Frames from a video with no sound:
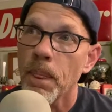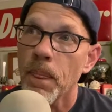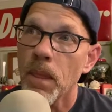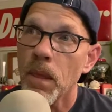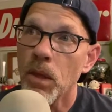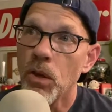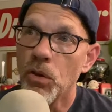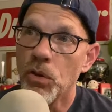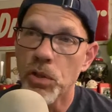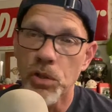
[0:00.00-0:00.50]

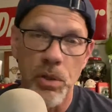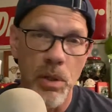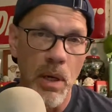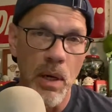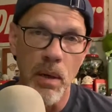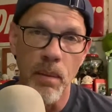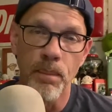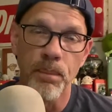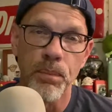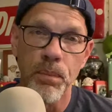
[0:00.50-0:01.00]
you're just going
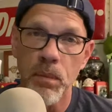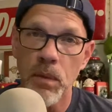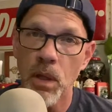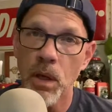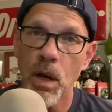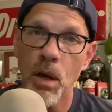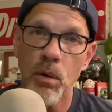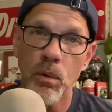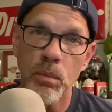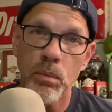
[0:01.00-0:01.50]
to, you
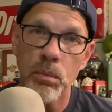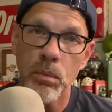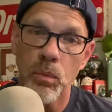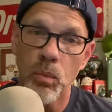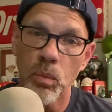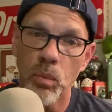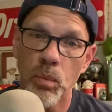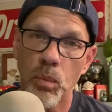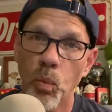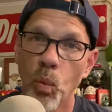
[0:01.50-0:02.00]
know,
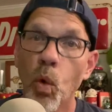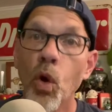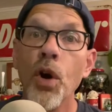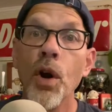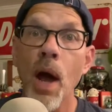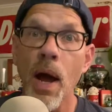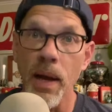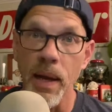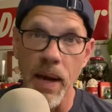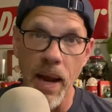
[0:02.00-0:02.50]
we're
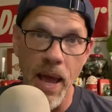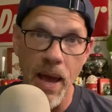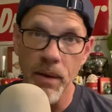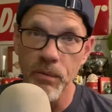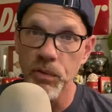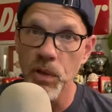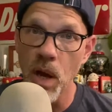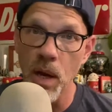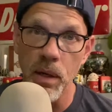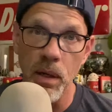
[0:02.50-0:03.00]
not going to have
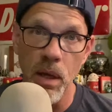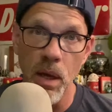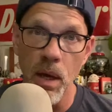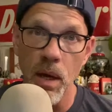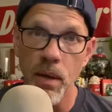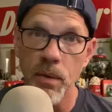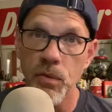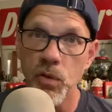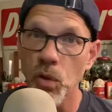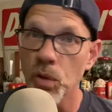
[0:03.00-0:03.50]

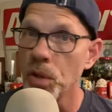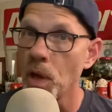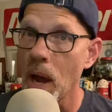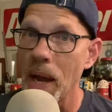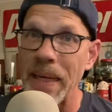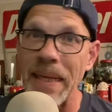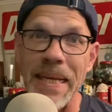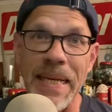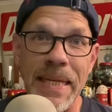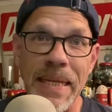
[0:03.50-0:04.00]
.govs or
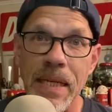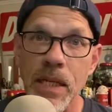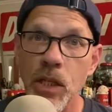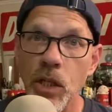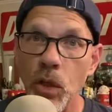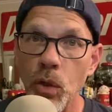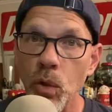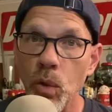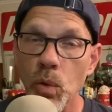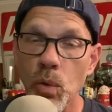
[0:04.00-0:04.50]

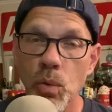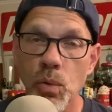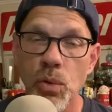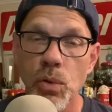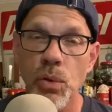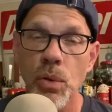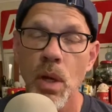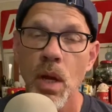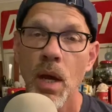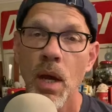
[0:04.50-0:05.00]

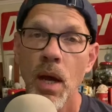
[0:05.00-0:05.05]
.edus